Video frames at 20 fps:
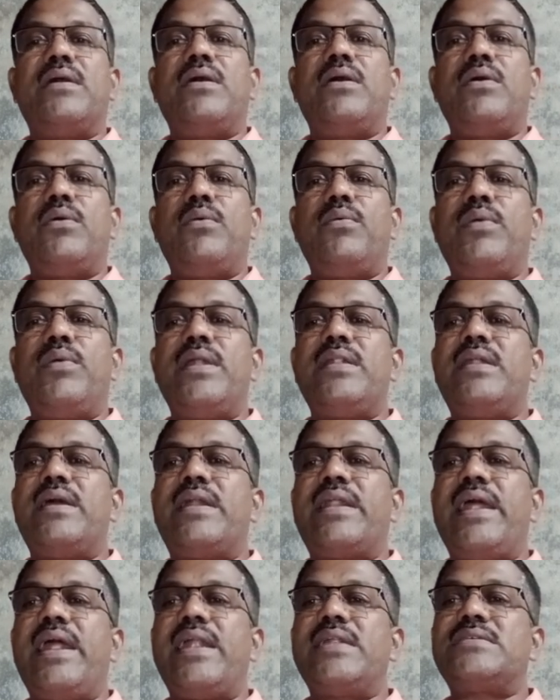When the
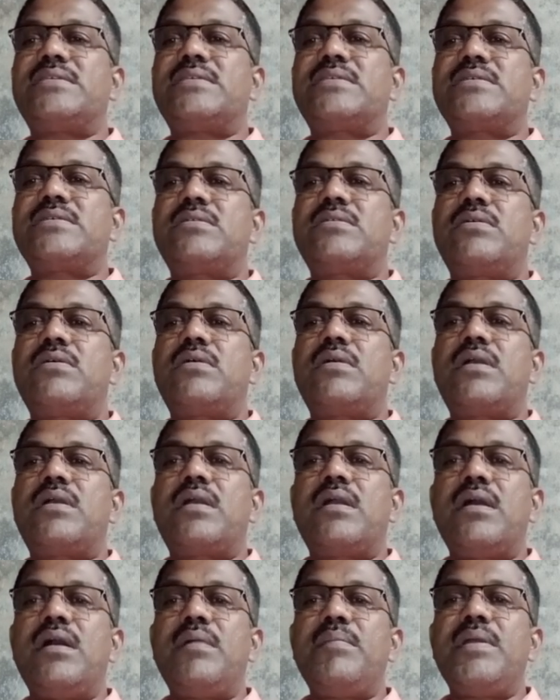rats
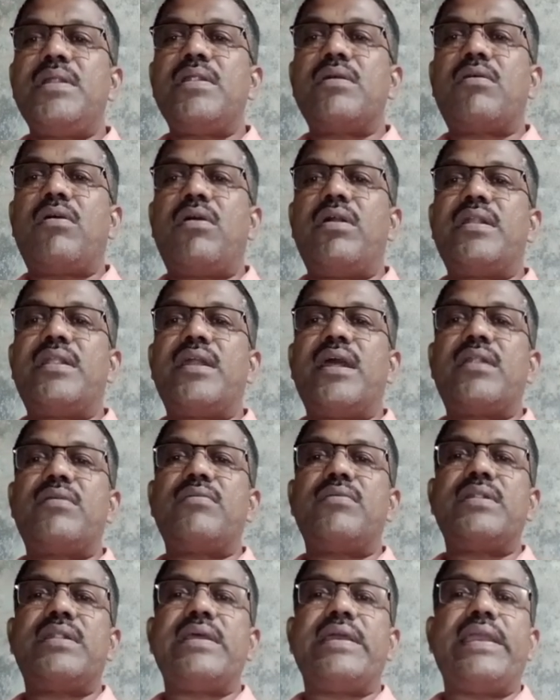come in contact with
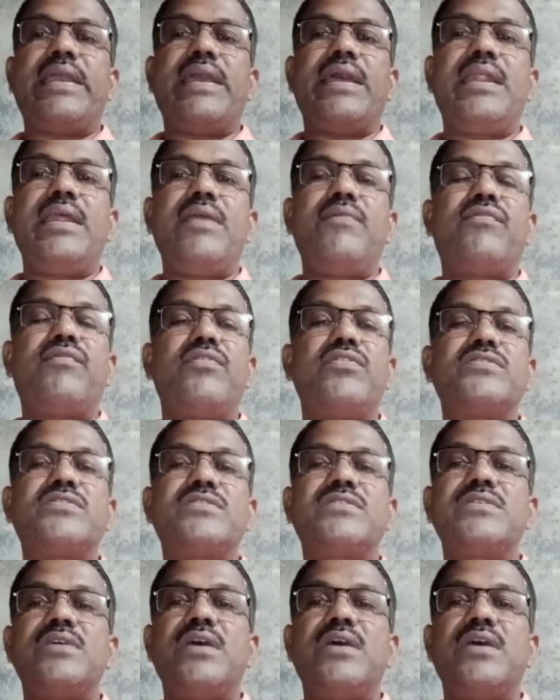the hairy fruits